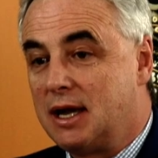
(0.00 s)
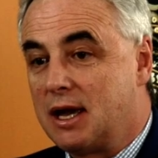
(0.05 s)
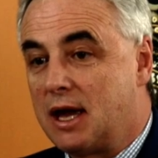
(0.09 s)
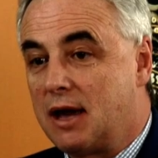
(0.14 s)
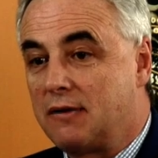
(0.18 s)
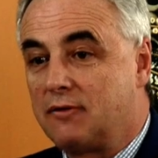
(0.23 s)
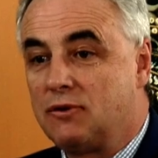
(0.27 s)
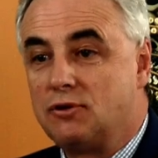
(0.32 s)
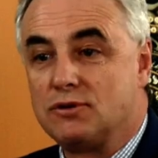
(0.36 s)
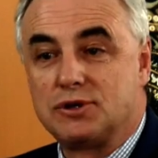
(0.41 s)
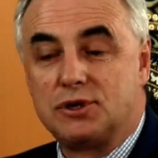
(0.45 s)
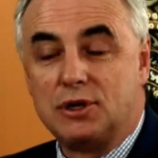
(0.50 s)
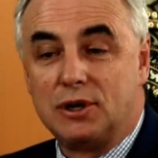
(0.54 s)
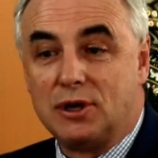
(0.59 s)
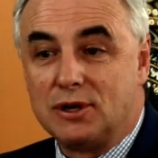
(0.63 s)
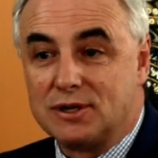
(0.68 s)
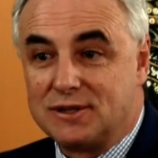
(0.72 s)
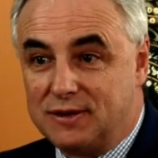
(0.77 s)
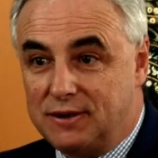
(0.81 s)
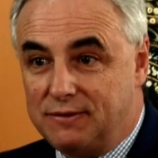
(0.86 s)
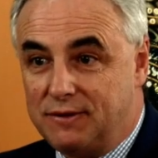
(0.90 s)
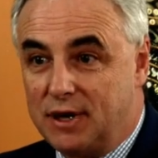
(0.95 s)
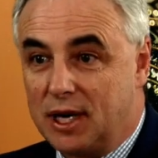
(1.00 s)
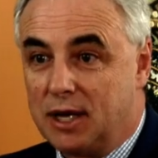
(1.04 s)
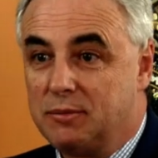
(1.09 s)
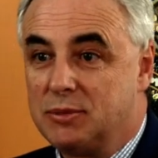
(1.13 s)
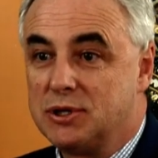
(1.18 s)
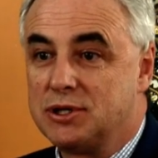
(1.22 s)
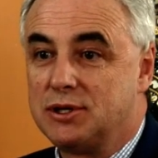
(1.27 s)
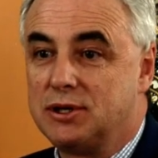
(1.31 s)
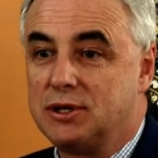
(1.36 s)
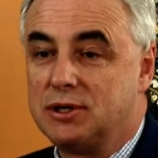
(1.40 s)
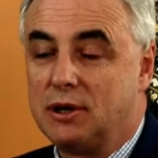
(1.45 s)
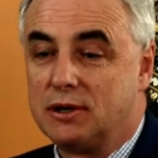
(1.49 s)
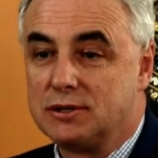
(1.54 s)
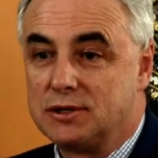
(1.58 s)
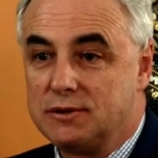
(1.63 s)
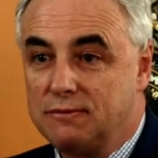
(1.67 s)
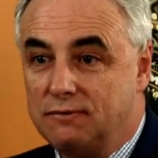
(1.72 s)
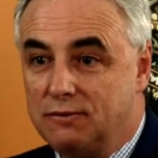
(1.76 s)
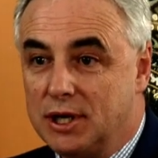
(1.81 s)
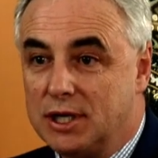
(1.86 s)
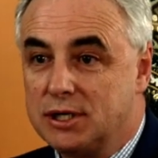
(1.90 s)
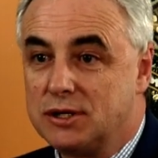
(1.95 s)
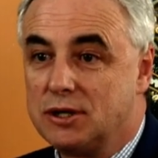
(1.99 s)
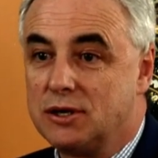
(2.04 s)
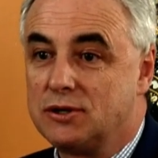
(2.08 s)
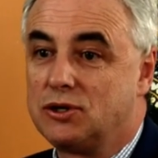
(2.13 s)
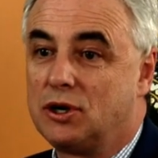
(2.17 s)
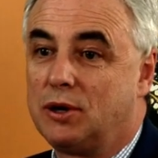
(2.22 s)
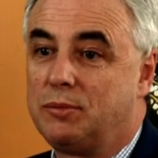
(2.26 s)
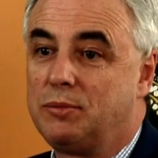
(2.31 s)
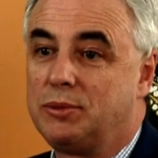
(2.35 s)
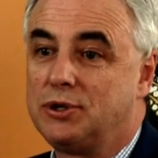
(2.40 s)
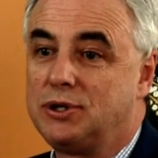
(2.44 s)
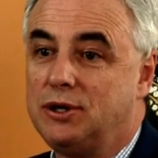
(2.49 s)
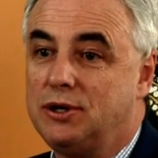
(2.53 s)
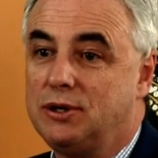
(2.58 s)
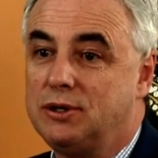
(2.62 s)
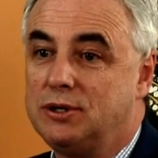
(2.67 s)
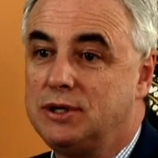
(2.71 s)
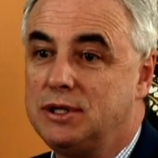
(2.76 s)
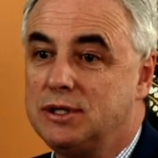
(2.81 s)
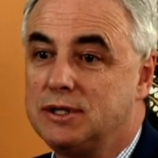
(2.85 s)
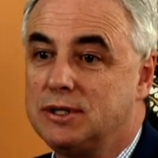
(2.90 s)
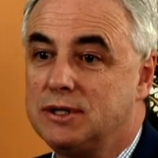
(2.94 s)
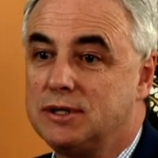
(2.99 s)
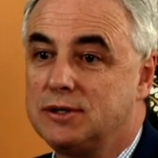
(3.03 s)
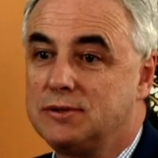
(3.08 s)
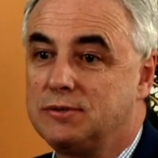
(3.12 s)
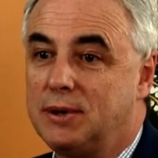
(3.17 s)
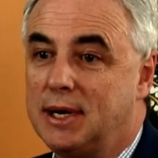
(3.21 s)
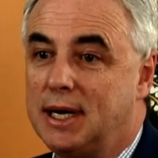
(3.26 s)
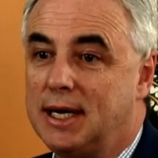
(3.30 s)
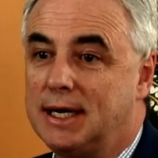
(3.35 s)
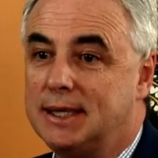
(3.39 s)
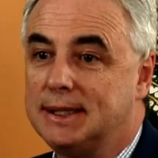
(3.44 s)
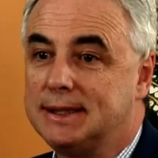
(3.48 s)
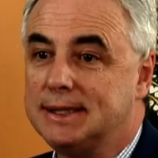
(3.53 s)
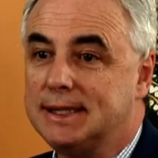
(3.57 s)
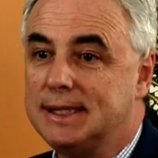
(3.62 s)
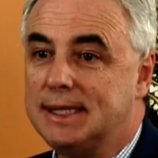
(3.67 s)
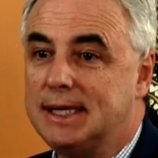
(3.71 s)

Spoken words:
Of course, there are lots of developments, there's lots of research opportunities as well.